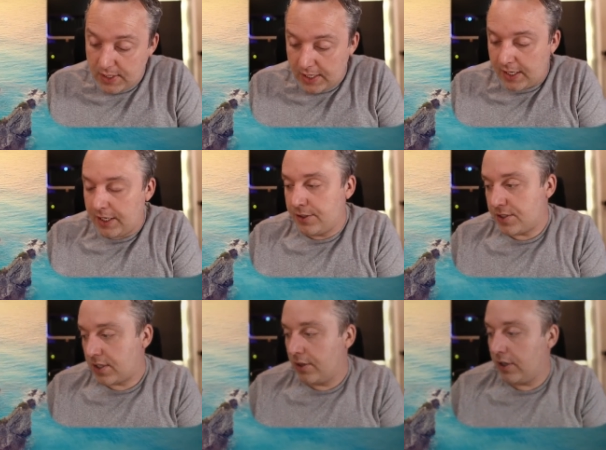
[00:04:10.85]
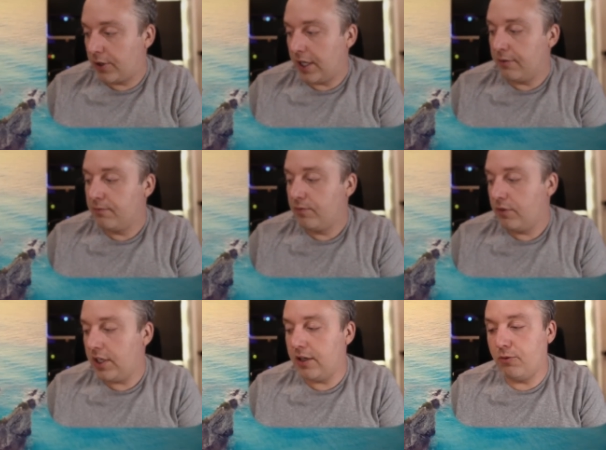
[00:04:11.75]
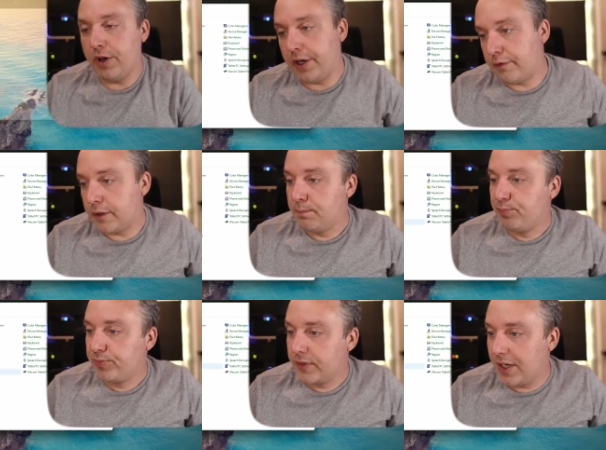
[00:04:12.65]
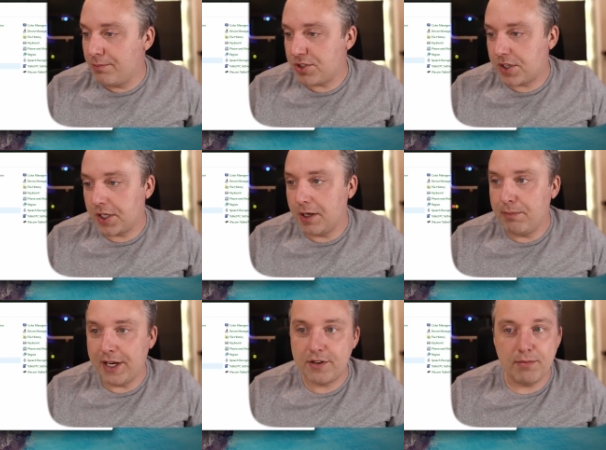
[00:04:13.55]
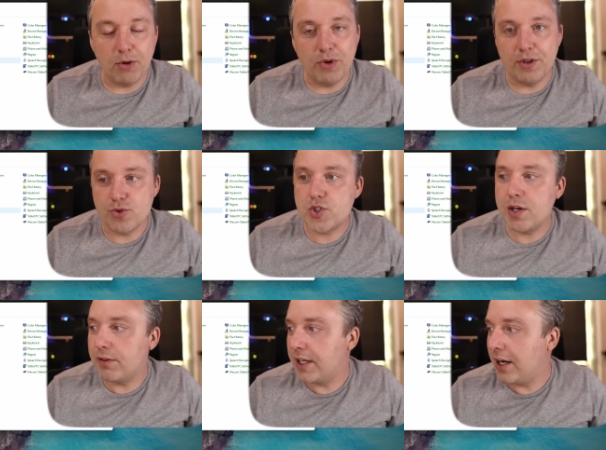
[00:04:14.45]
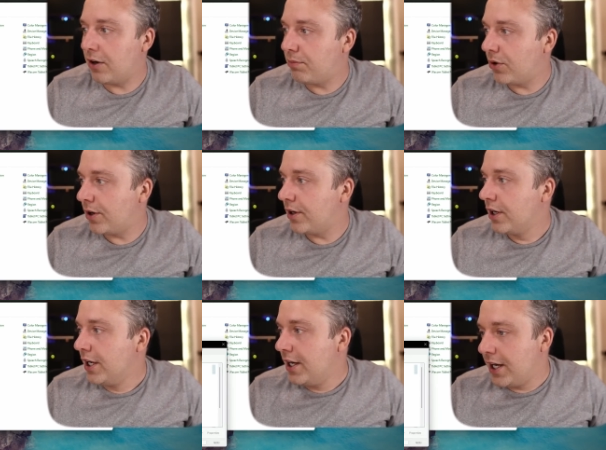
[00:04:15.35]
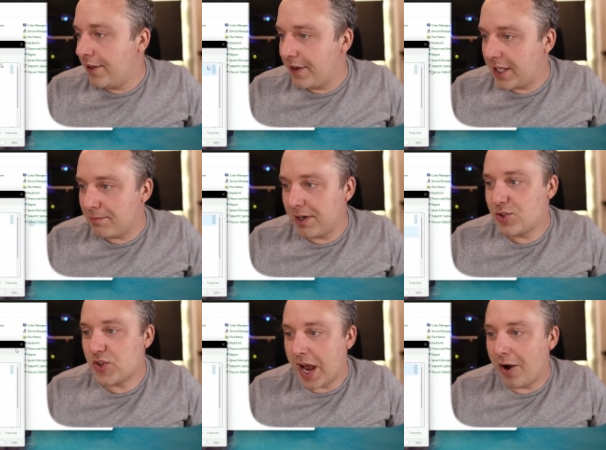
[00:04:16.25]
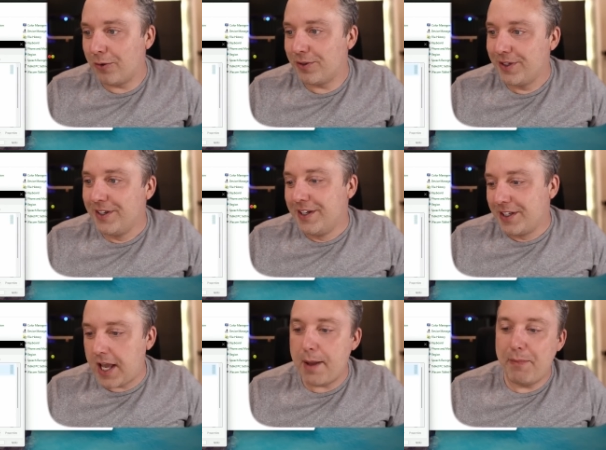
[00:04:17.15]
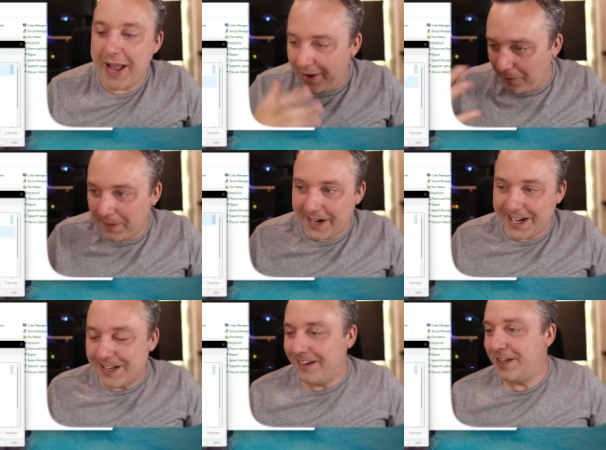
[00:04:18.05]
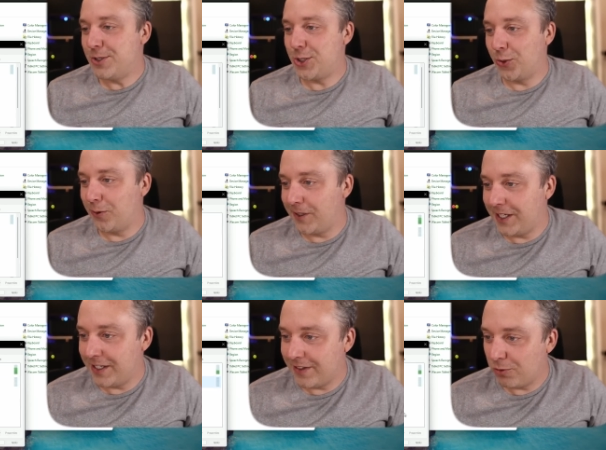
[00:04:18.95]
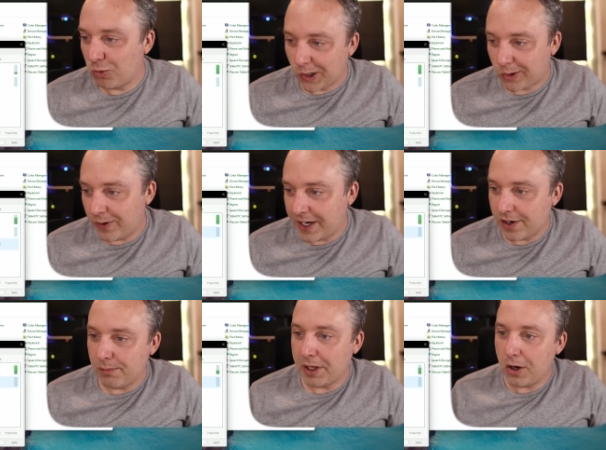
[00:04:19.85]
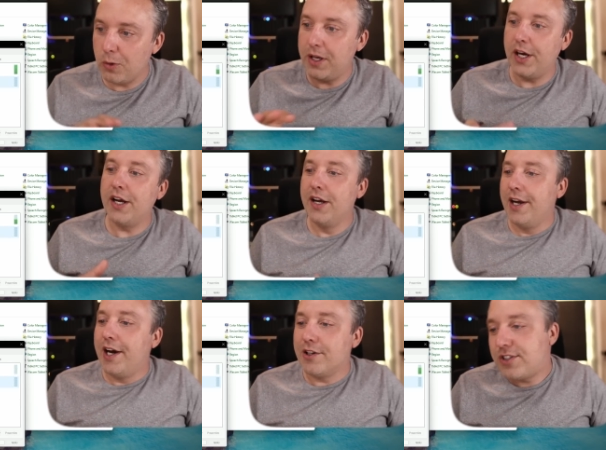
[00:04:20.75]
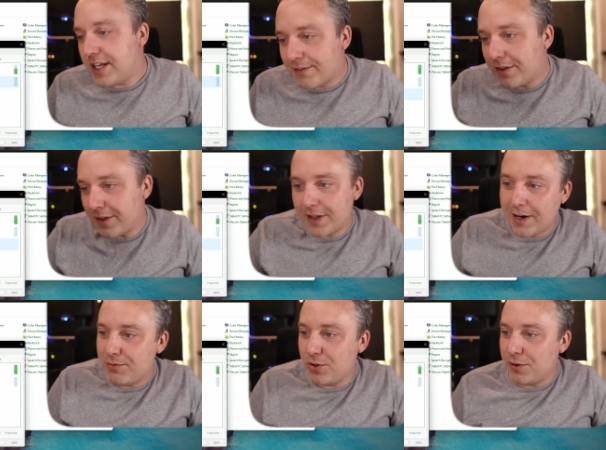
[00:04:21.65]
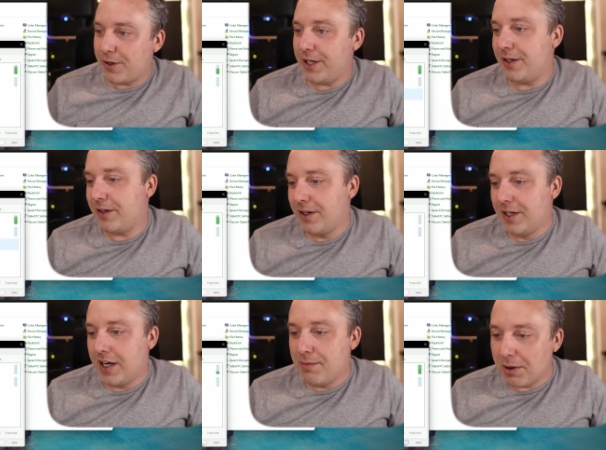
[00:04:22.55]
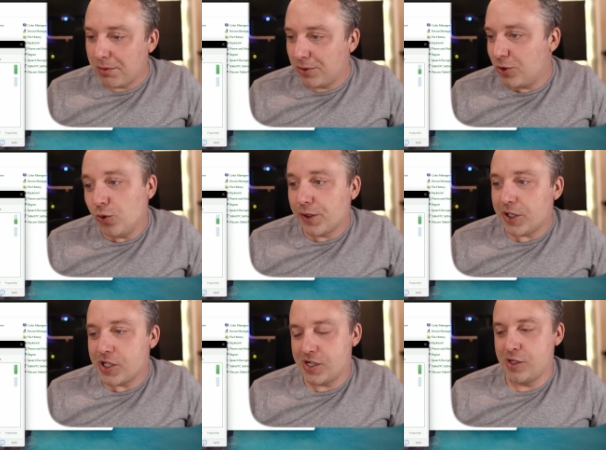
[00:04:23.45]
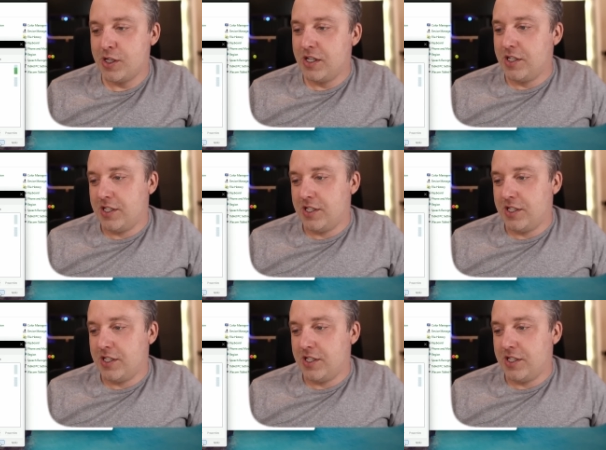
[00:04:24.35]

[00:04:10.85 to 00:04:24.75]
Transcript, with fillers: uh, I'll just go okay well whatever I'm just gonna come back to my Windows 7 counterpart and then get my sound panel that I enjoy and then work around. I'm like, okay, I see everything that I'm doing here. I'm able to do it all.